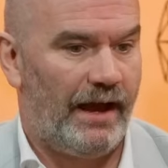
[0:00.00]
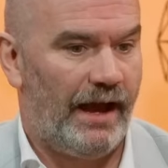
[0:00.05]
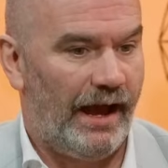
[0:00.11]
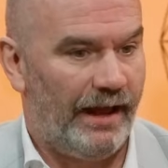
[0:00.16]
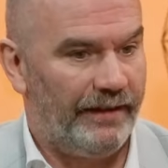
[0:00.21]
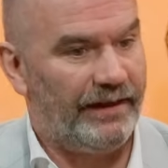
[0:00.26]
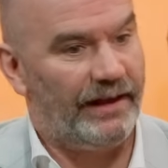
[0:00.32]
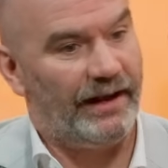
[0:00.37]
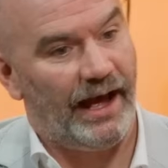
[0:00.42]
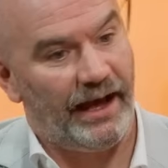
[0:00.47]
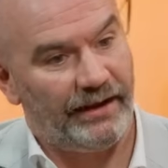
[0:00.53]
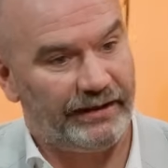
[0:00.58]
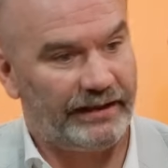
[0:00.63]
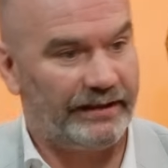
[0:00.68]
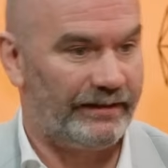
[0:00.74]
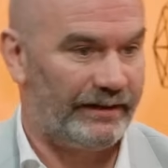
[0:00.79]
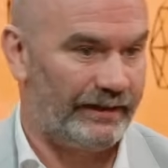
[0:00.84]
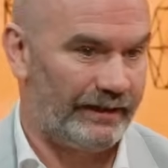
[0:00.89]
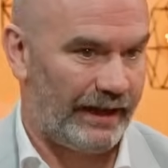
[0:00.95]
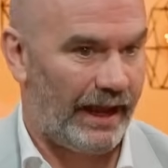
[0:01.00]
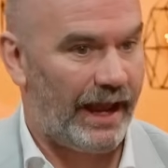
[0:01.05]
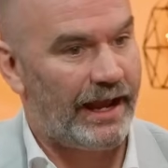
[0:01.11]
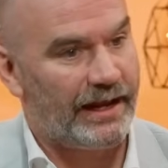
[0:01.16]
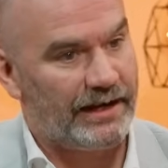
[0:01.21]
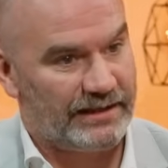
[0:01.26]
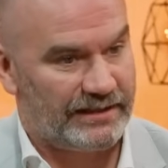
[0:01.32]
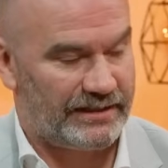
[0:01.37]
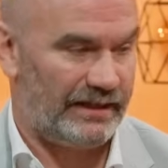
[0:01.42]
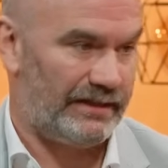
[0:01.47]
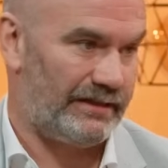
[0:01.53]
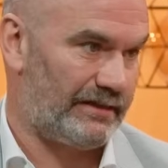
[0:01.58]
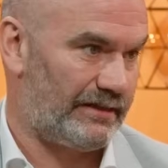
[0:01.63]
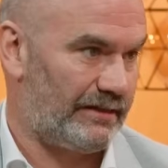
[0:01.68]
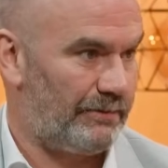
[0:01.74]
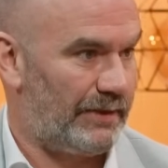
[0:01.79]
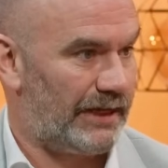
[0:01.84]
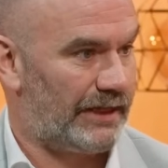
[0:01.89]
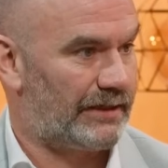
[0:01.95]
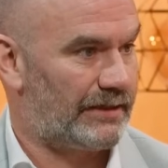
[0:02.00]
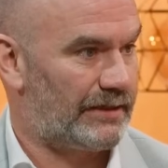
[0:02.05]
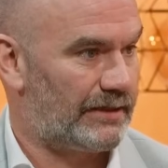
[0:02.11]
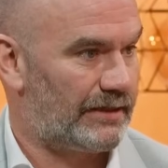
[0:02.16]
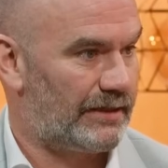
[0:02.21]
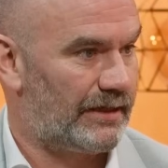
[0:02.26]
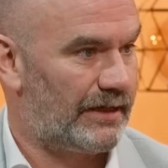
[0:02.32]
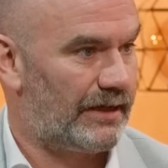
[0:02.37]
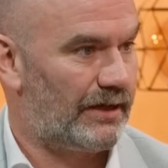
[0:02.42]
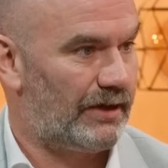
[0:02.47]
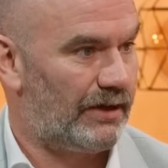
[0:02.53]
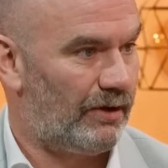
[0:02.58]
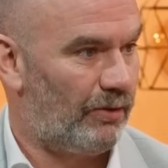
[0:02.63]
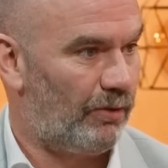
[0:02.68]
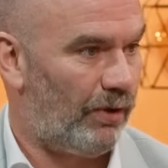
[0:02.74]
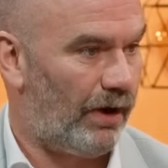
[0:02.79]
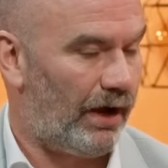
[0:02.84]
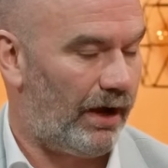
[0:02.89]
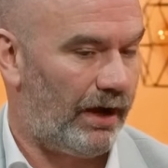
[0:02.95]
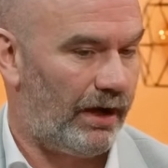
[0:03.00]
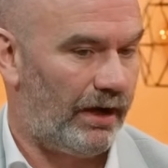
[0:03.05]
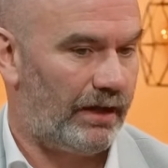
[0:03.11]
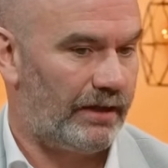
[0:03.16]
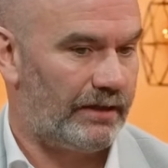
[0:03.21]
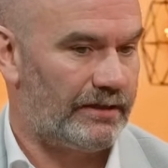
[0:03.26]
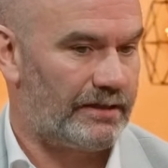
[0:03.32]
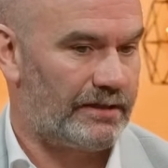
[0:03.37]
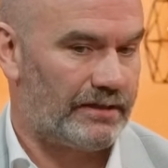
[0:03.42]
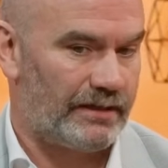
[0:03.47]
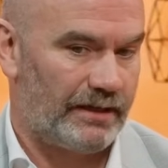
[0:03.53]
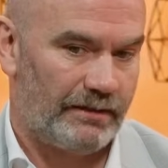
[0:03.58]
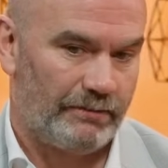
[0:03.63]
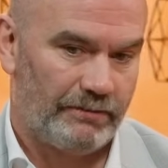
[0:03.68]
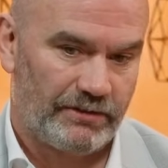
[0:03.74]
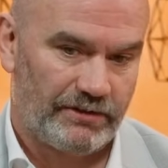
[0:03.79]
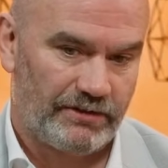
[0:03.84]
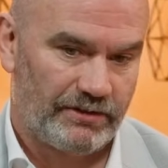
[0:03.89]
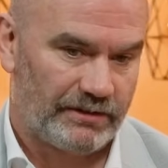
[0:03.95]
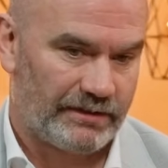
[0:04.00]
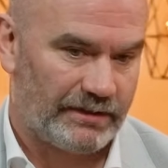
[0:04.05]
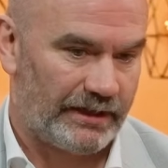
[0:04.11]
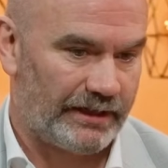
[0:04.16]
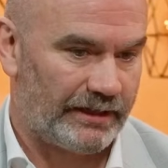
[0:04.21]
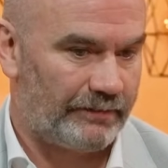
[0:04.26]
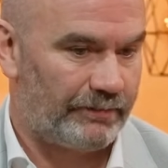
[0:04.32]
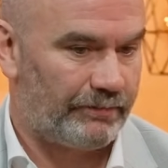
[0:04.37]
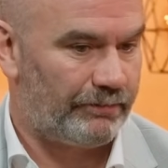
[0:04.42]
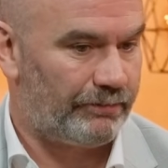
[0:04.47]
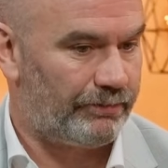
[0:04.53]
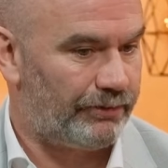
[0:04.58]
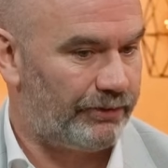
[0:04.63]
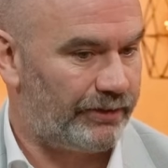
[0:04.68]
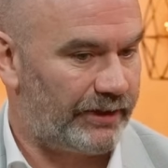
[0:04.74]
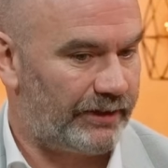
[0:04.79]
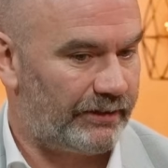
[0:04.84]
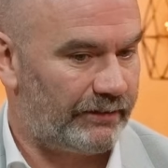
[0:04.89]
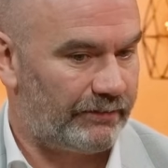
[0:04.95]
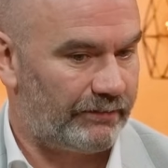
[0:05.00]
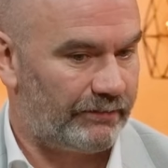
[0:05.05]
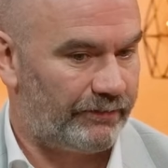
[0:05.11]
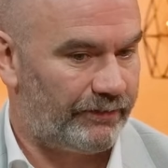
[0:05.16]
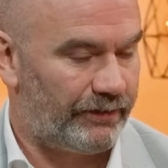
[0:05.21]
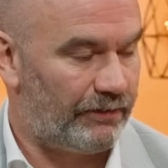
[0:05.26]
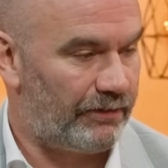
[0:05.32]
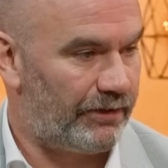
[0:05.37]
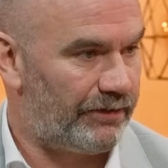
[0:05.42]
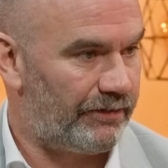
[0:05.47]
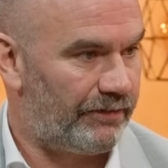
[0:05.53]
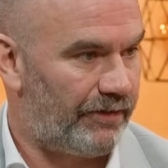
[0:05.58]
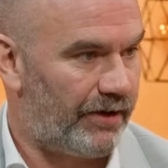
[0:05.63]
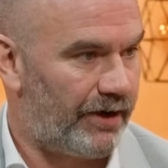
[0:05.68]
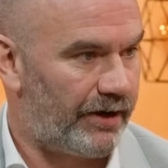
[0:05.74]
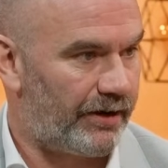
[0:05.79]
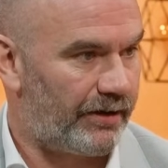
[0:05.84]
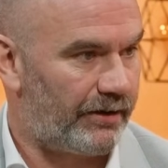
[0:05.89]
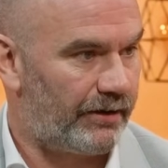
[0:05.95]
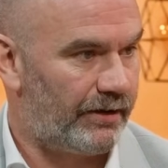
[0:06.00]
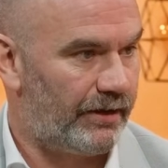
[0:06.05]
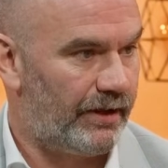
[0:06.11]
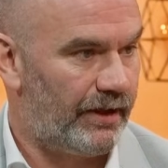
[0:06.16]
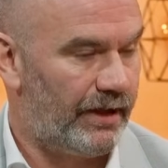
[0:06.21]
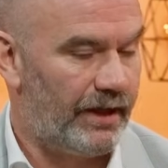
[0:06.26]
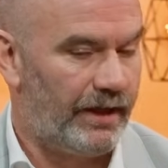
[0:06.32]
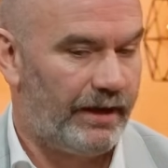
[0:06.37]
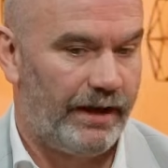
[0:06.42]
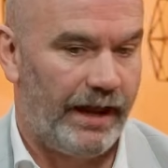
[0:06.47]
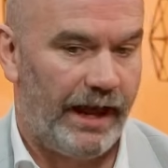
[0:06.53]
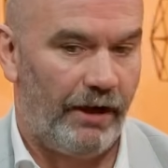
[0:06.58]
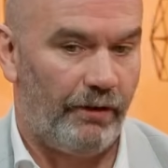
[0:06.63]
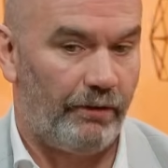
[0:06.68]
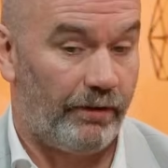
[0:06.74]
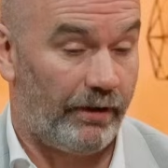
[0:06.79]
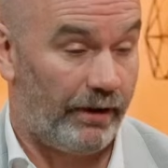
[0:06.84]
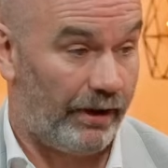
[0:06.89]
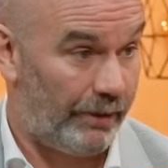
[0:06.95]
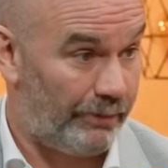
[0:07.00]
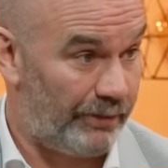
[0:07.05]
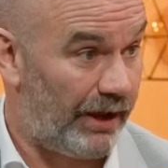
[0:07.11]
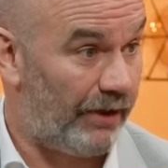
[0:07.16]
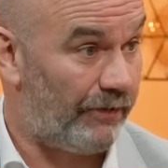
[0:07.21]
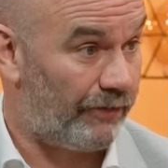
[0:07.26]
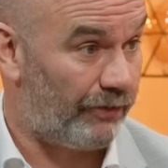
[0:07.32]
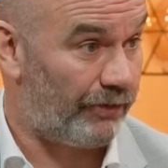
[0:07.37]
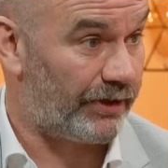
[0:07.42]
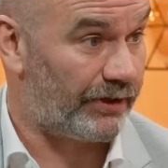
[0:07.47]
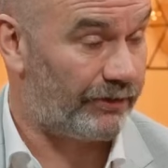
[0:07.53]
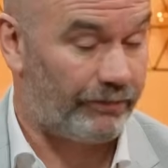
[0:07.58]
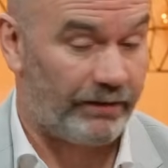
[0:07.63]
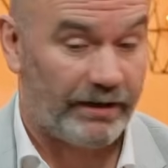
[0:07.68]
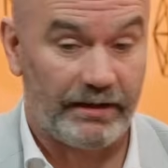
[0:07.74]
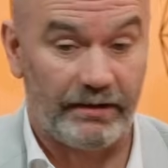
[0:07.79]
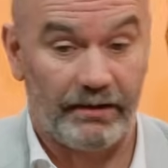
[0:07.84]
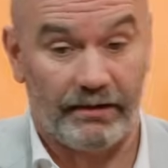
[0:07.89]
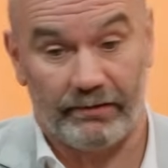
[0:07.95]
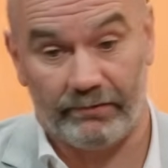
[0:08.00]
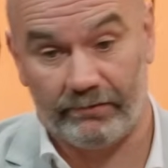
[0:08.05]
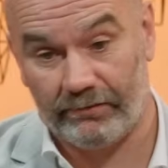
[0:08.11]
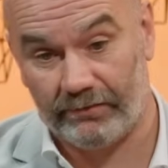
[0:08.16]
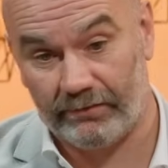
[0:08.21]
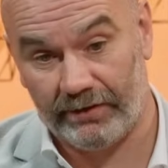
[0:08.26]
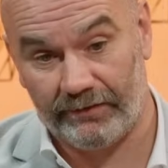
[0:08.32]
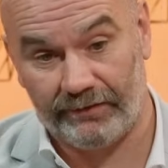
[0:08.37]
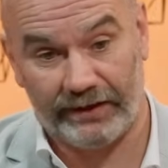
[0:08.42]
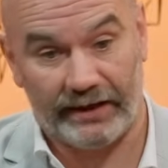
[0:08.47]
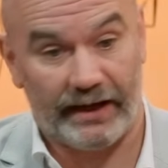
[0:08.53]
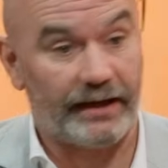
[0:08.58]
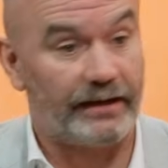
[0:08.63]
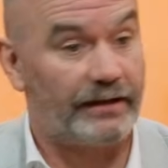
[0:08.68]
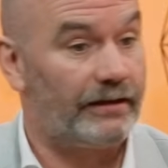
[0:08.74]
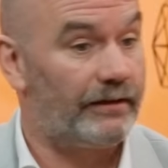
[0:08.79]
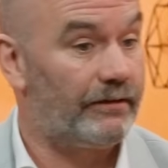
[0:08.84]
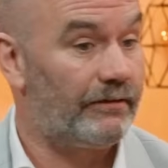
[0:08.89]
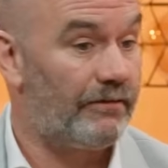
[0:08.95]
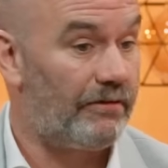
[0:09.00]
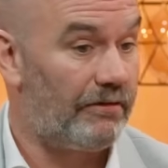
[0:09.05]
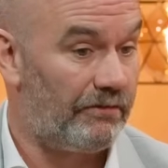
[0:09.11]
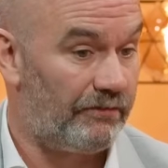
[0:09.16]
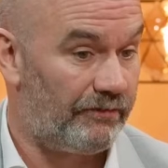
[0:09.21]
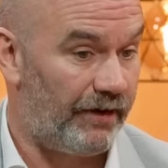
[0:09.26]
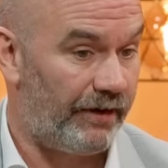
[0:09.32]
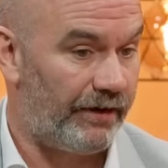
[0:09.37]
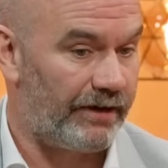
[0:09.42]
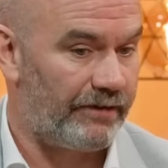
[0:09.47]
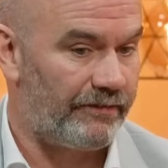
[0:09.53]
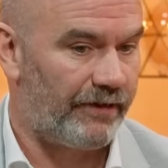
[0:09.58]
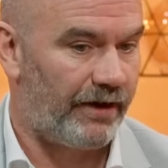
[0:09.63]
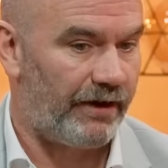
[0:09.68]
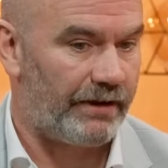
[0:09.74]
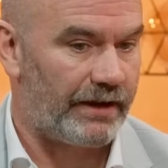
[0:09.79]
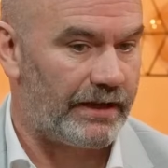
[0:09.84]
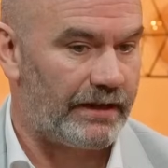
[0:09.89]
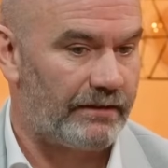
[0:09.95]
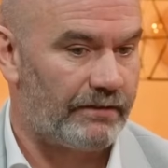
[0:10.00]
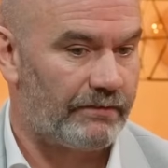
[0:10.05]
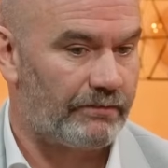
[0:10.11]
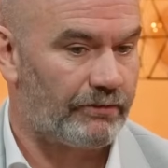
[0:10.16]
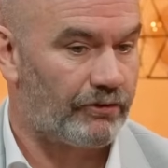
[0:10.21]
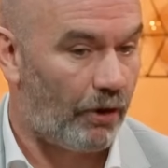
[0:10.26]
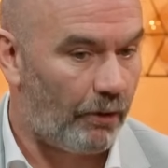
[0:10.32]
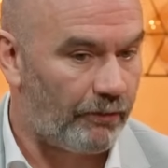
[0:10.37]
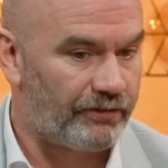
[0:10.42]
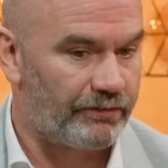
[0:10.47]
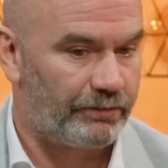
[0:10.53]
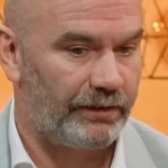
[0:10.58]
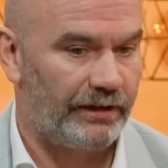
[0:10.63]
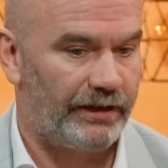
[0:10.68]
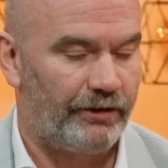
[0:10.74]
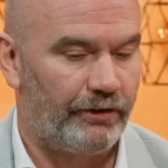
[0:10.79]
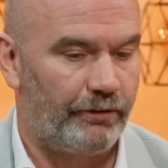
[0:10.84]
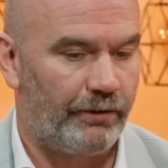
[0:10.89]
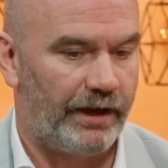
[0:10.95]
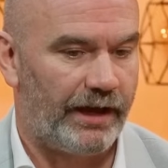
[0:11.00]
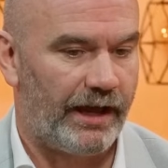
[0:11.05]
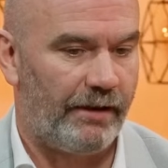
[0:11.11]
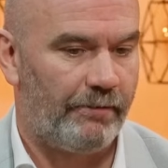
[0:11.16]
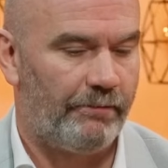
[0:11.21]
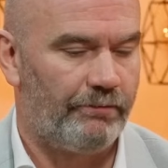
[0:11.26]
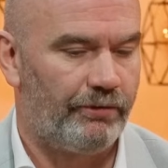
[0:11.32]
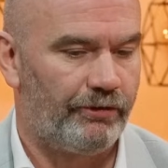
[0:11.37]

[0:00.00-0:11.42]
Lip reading: And then adding the gayness into the mix was just like putting fuel on the fire. Now, I'm now 43, living in Achill, very, very comfortable in who I am.